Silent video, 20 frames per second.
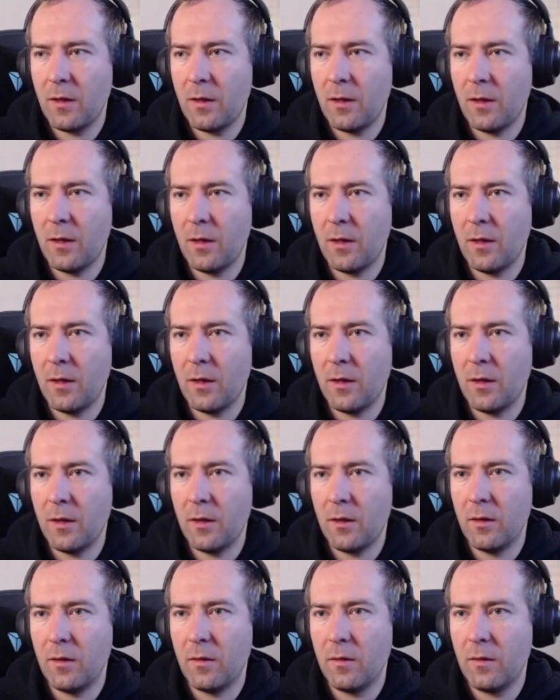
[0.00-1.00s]

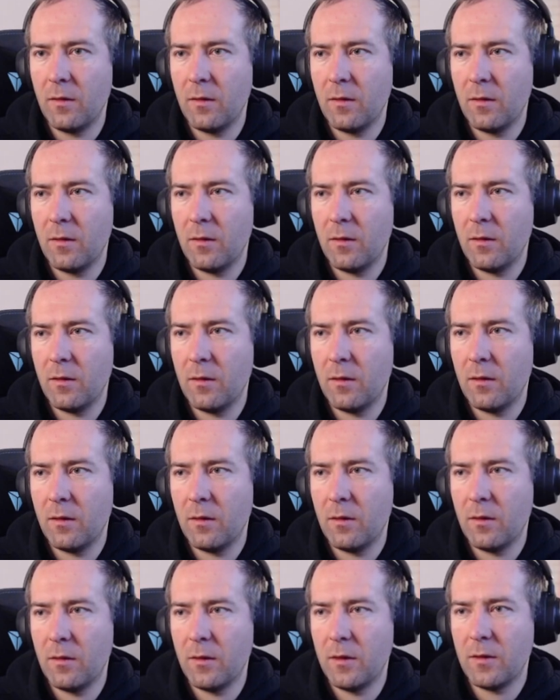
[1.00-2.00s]
And
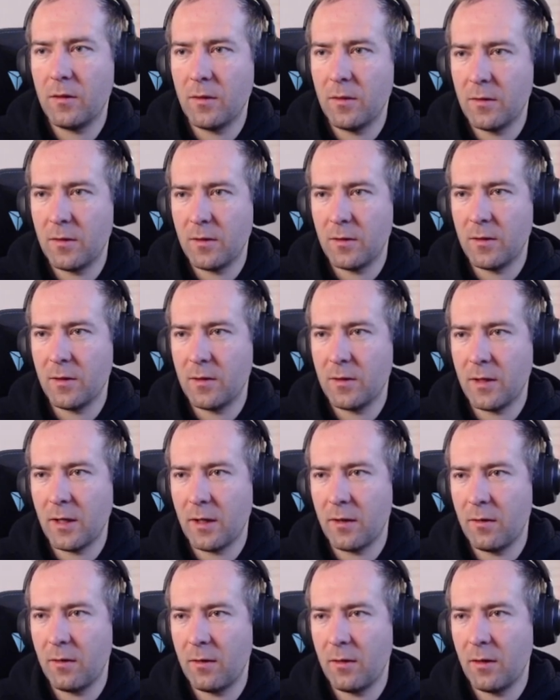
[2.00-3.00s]
distance is the
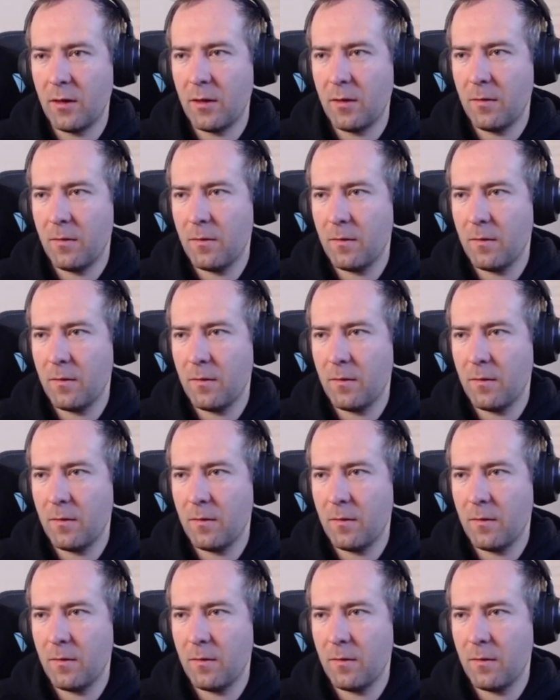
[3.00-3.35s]
second thing.